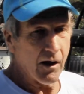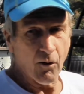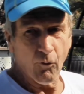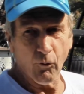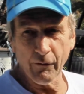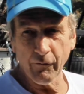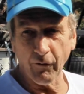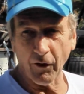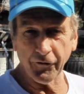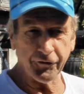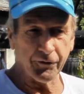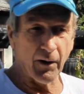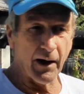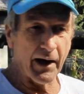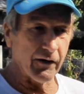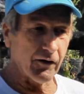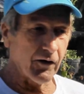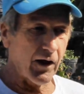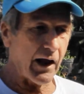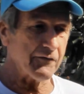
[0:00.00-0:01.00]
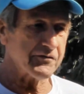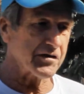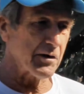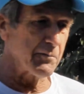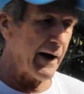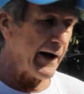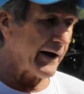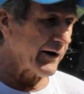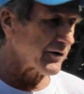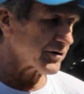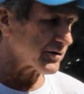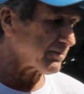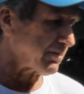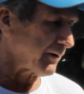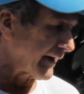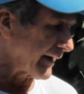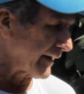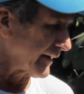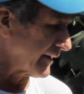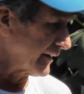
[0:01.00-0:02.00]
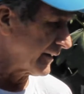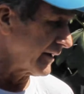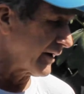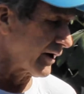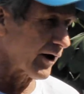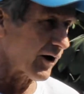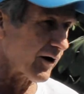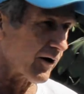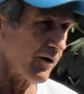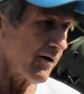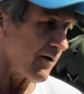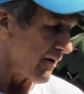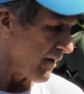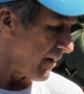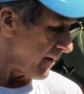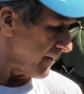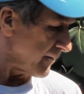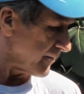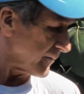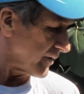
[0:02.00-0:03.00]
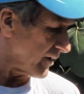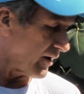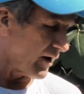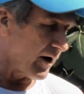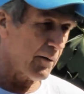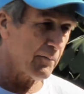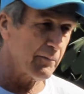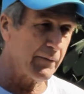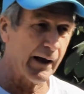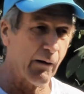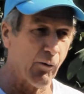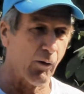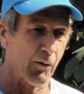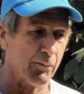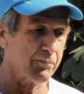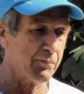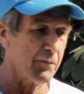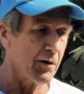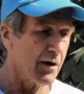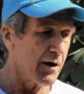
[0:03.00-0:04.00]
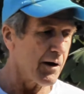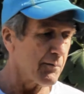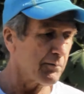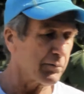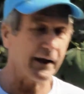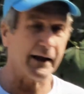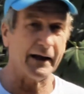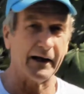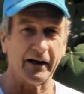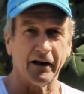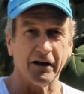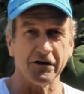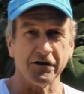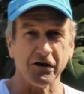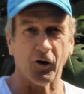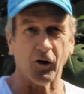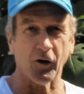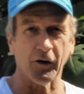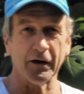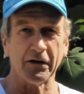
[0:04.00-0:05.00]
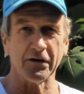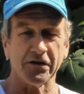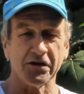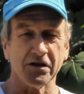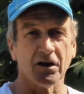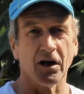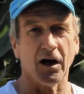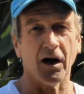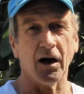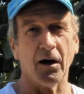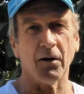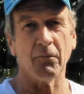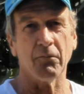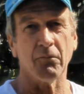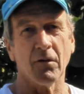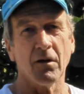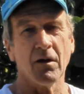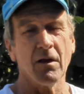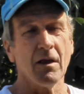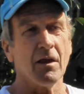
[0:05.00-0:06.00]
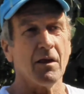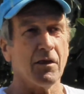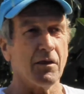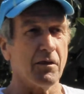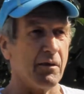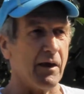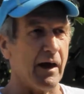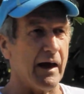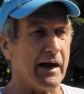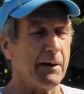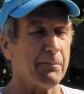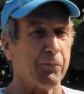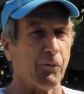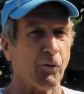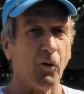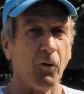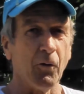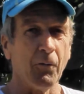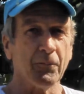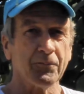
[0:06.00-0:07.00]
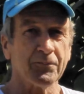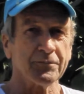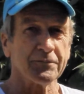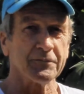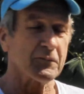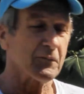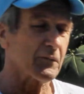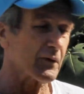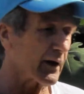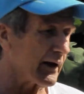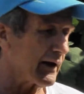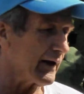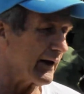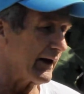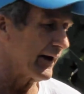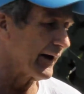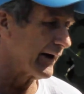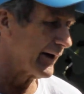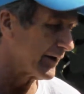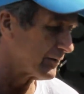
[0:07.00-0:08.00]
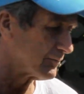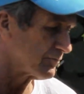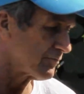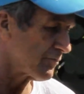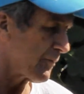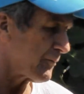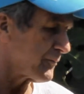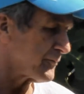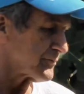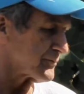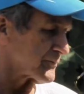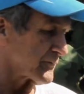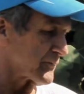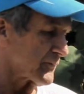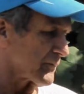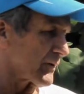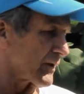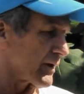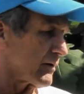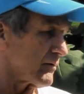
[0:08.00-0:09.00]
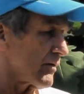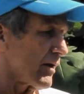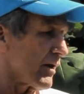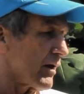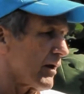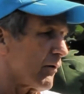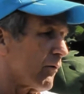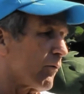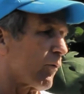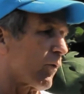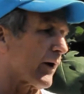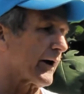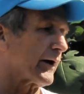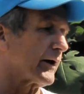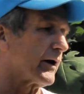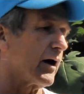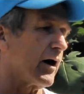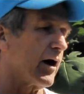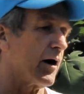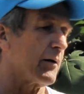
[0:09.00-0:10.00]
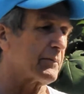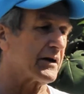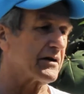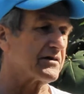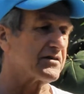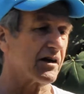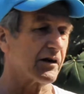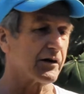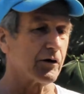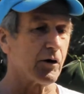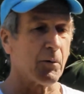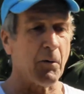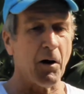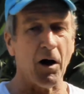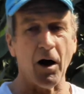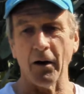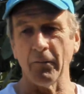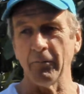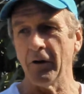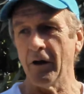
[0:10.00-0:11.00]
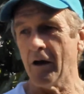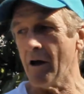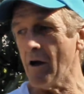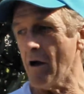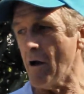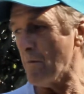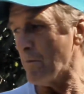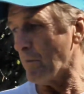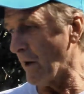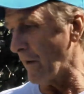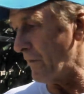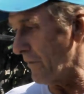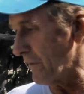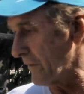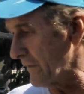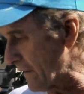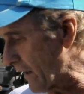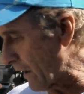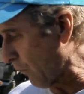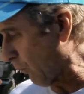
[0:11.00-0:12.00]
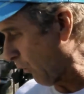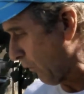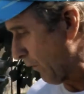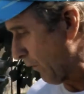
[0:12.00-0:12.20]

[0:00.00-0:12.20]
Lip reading: we've also had a lot of tomatoes planted in here. They were planted as early as April, and we're going to continue them on. But yeah, we'll